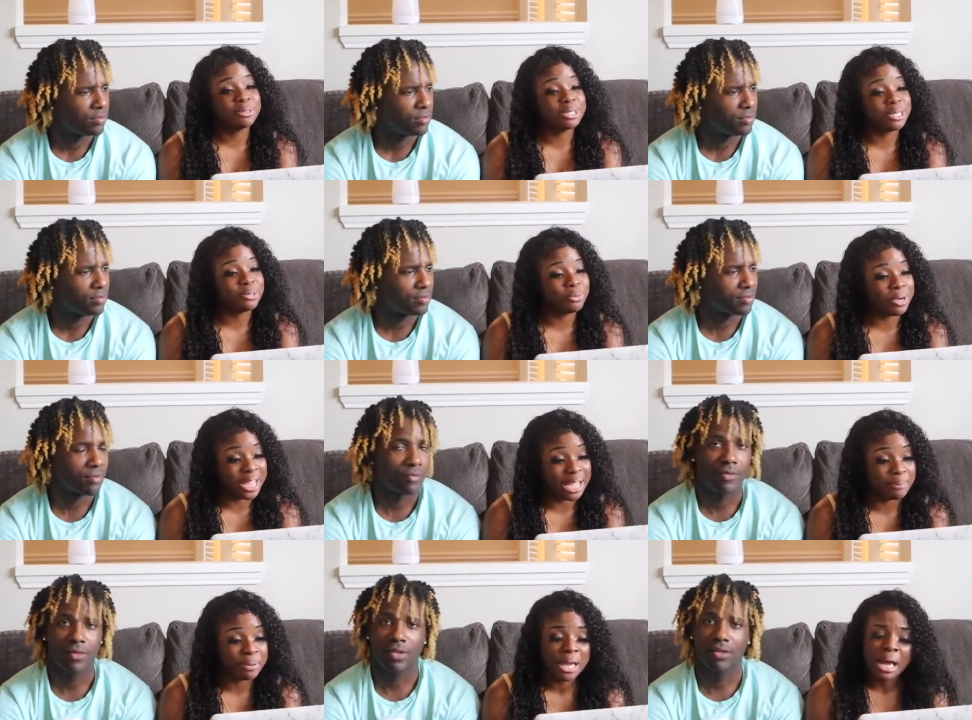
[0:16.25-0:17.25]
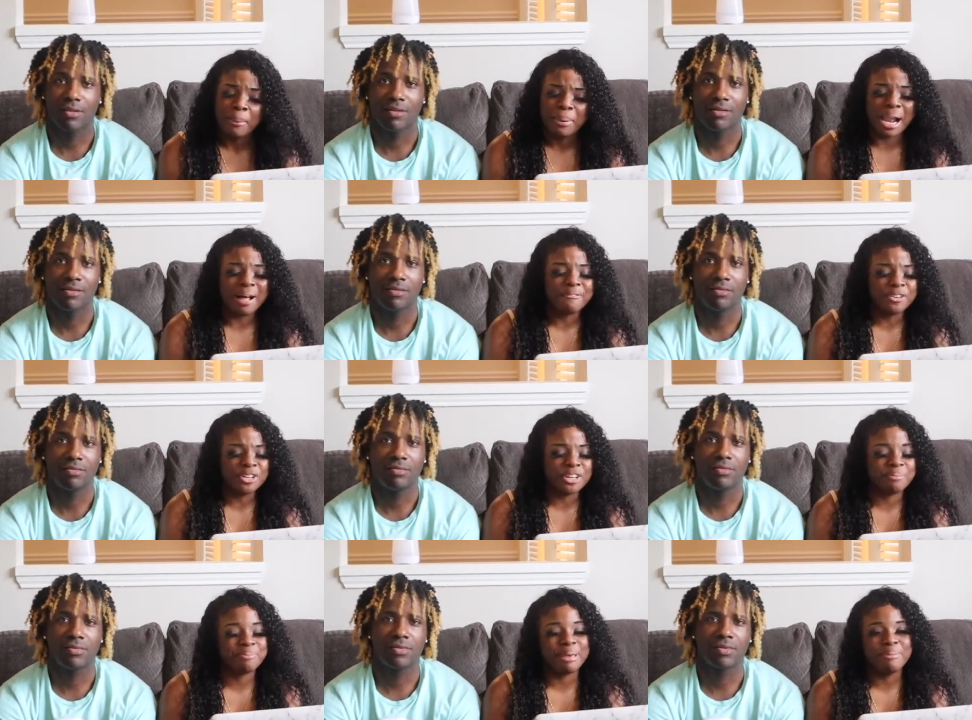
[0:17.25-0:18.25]
Speaker 1: no telling what happened, but I
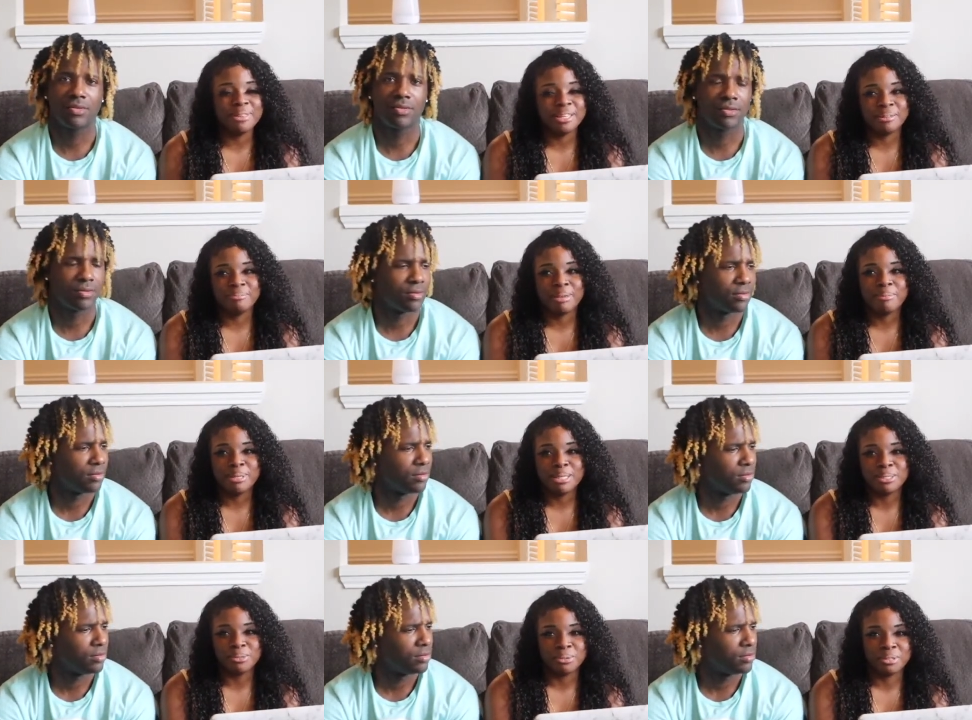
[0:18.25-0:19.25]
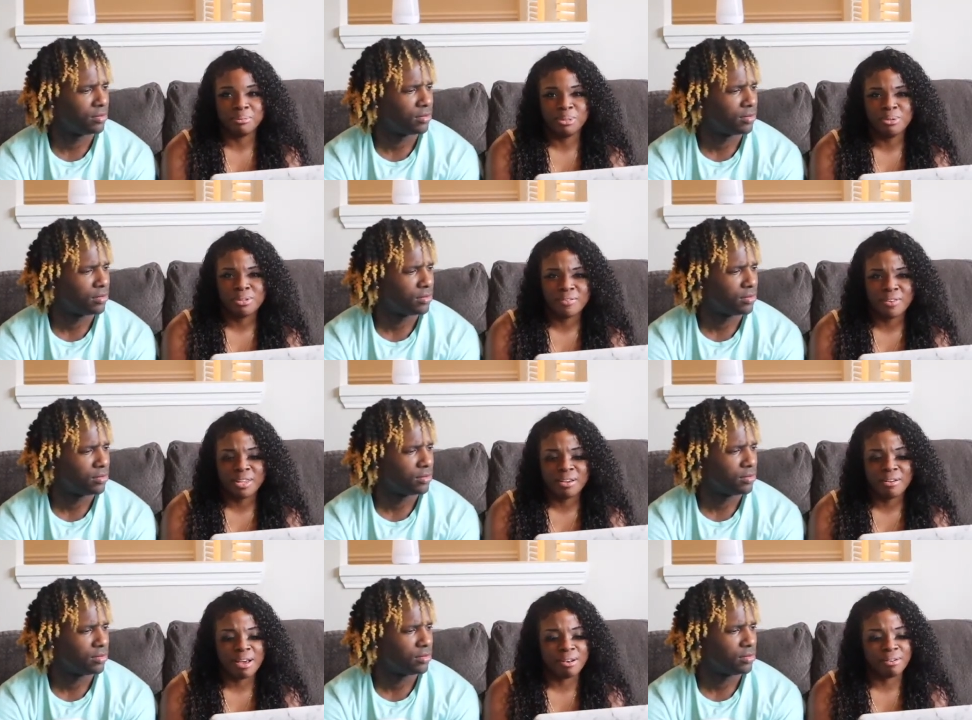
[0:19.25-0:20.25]
figured maybe they maybe he's doing a music
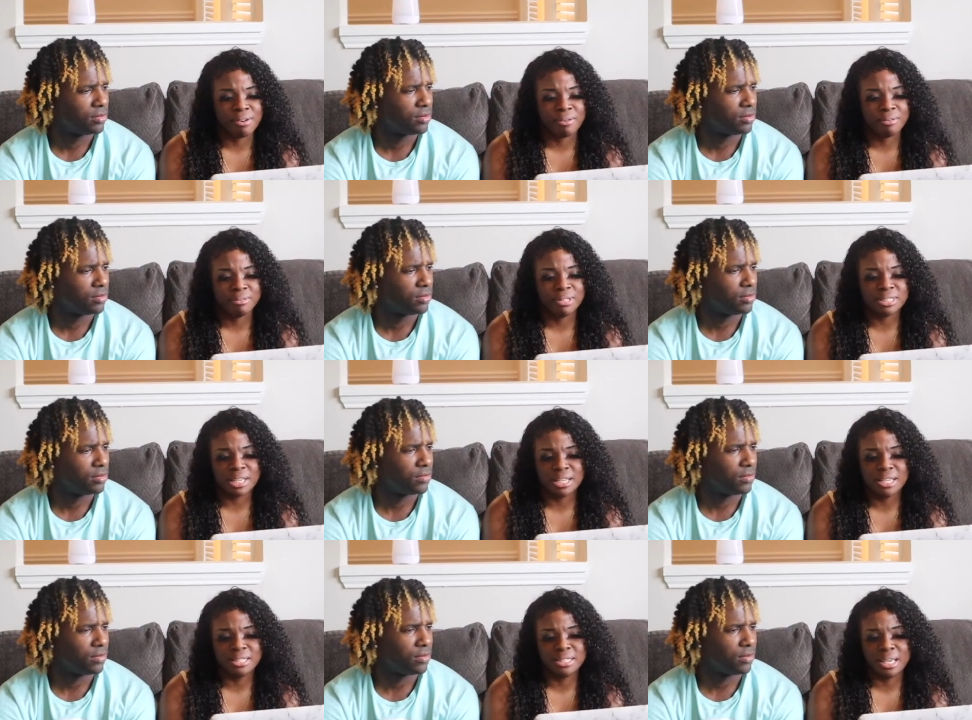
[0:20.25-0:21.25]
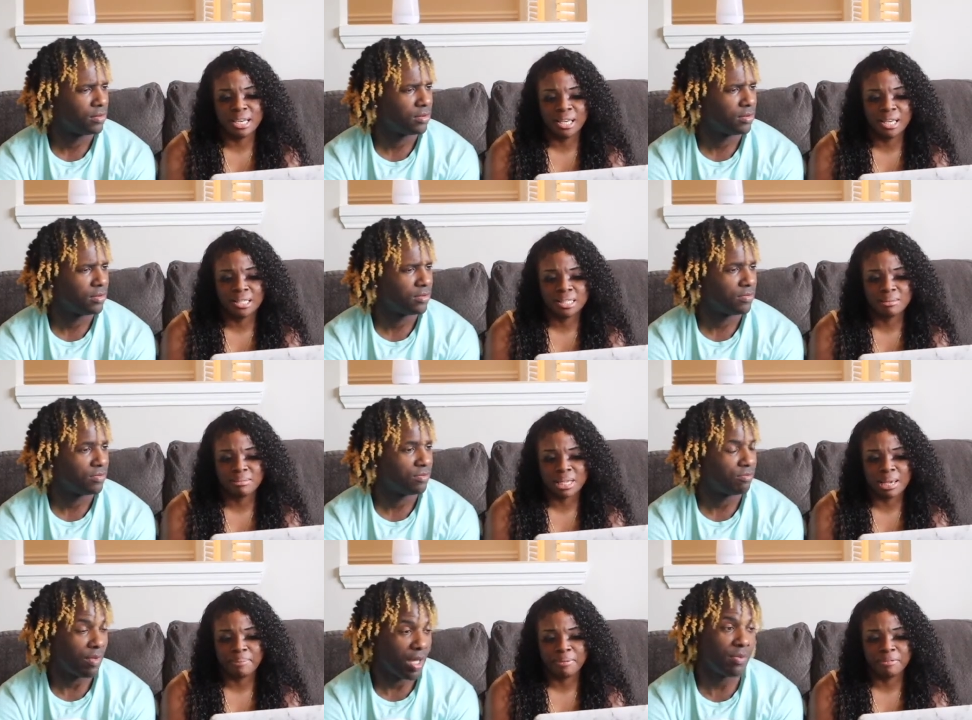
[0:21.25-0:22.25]
video. I don't know. Looks like he's getting some
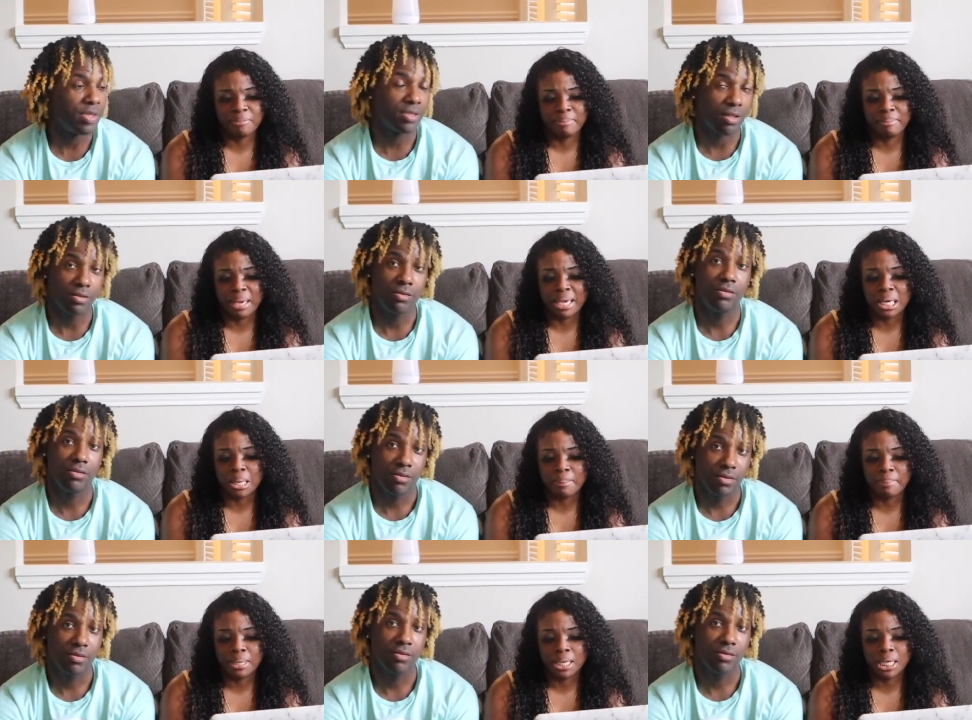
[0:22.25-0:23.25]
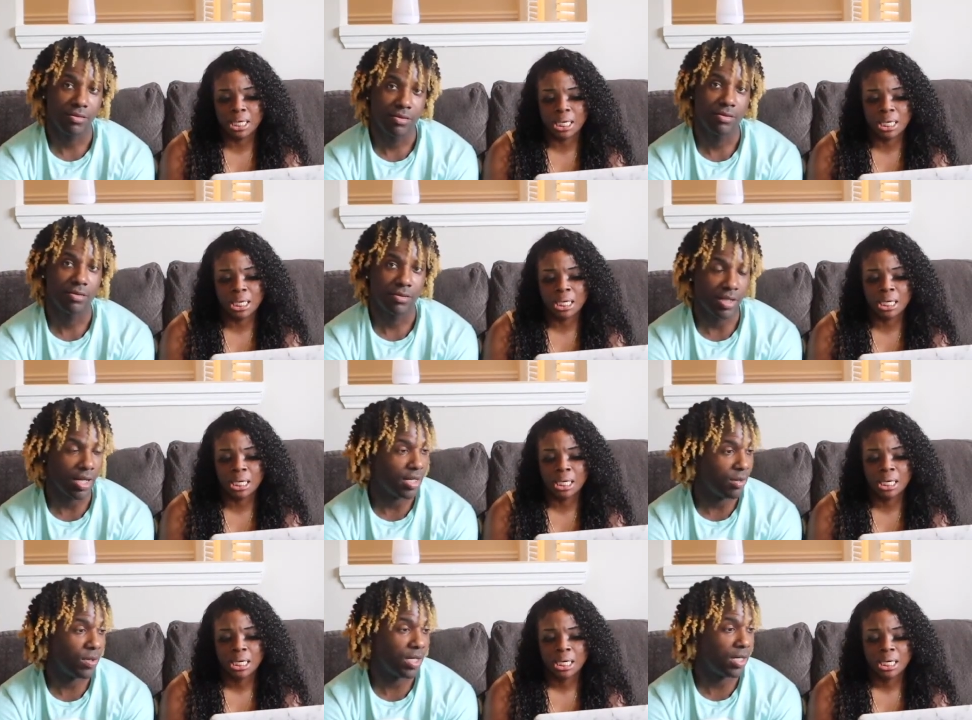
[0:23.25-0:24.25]
type
Speaker 2: maybe of so. makeup done. Yeah, that's
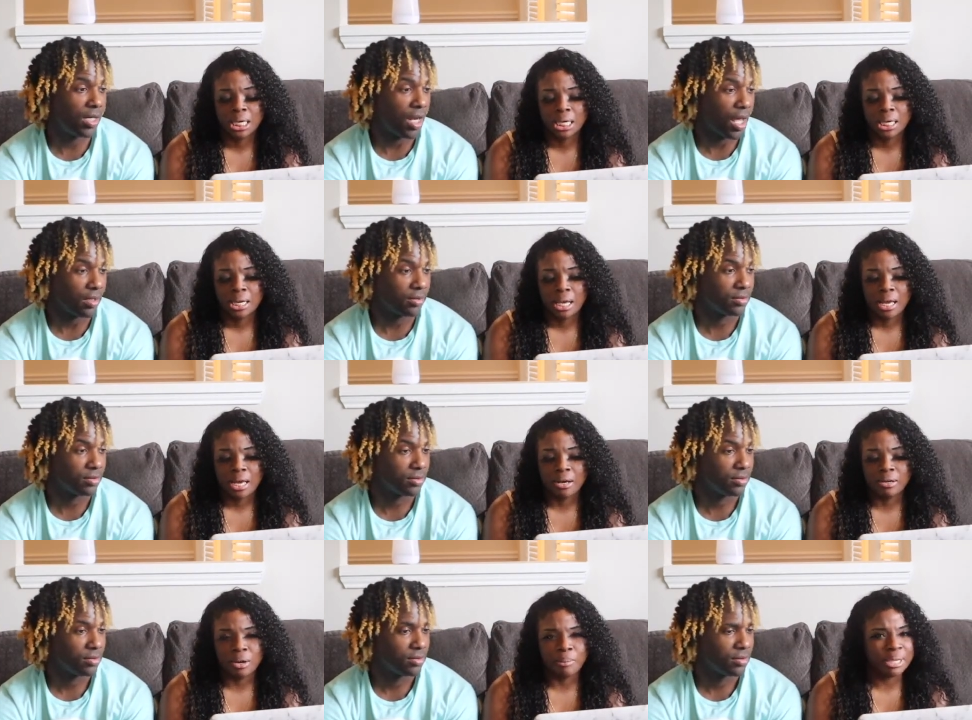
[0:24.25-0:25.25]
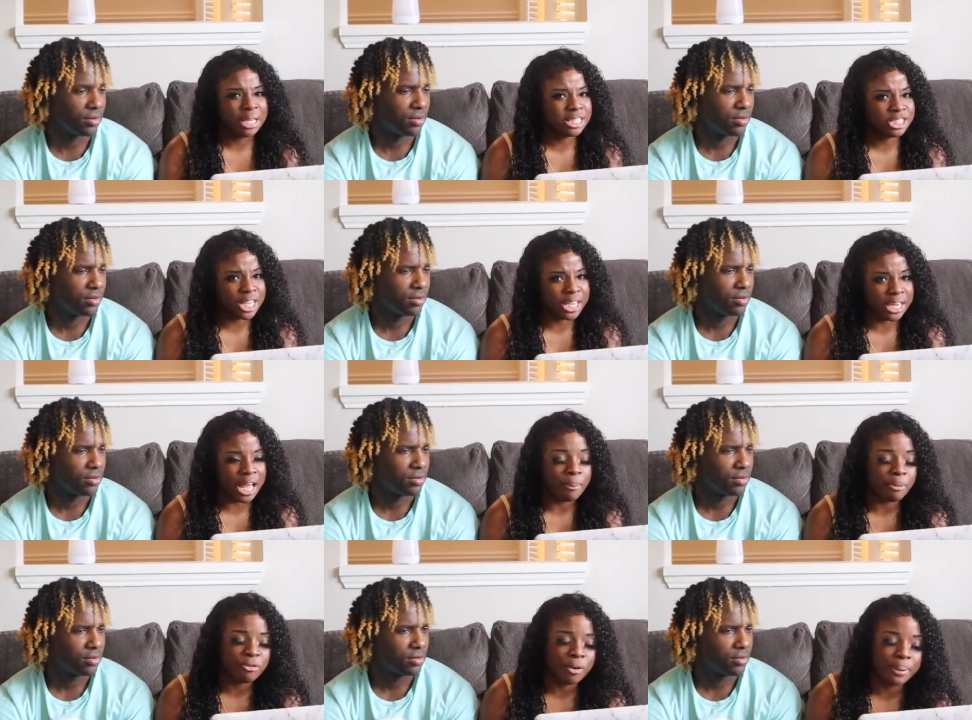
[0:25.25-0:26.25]
what it looked like.
Speaker 1: I don't know, but let's check it
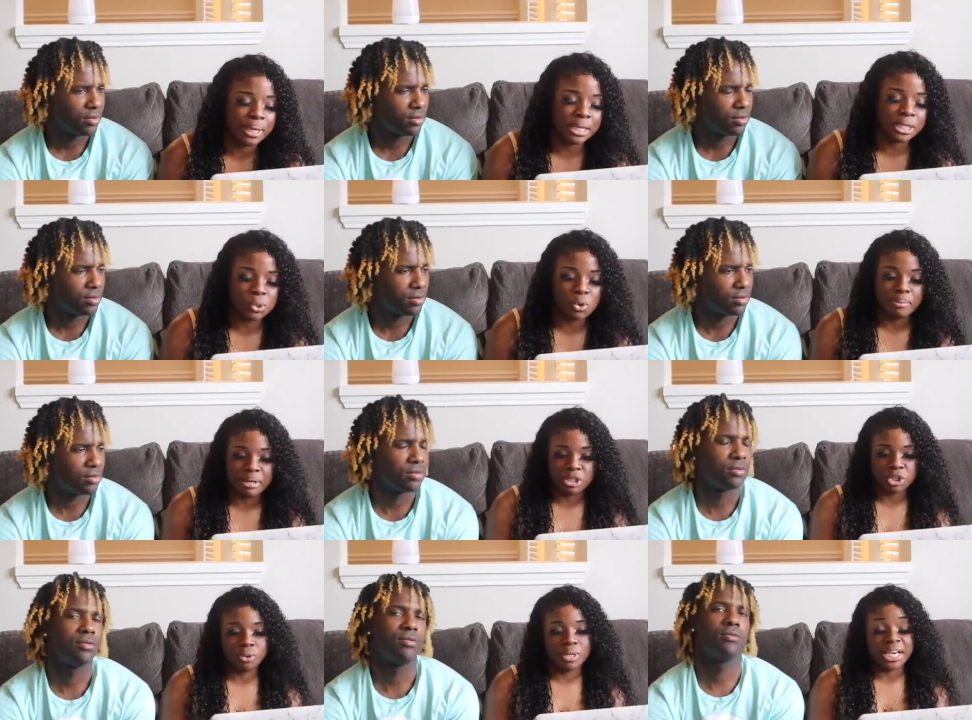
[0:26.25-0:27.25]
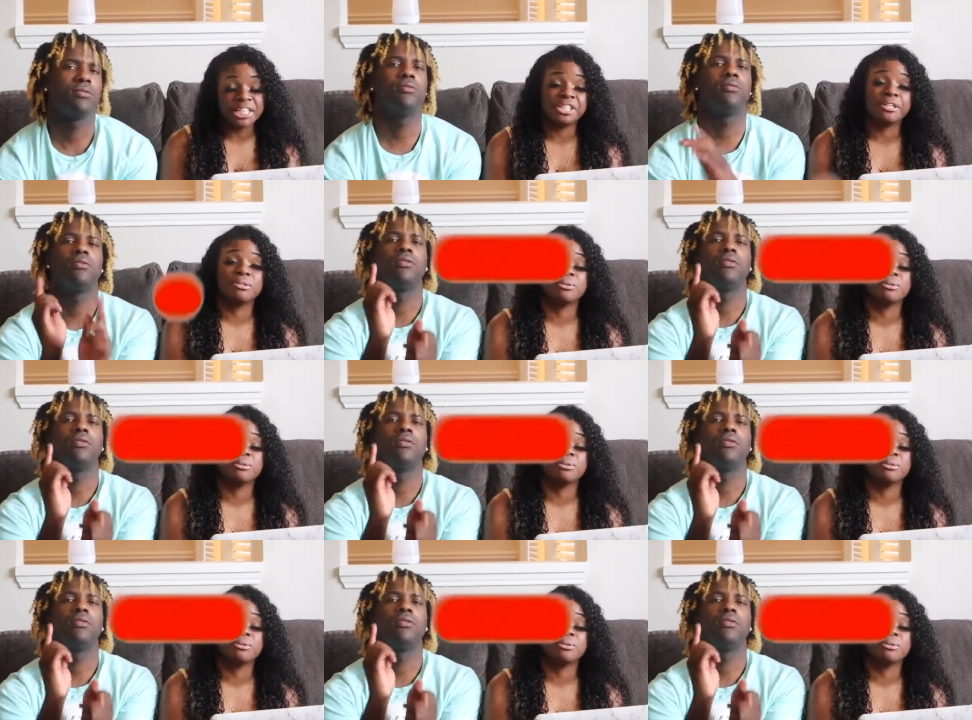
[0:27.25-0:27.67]
out before we get into it. Make sure you like, share, and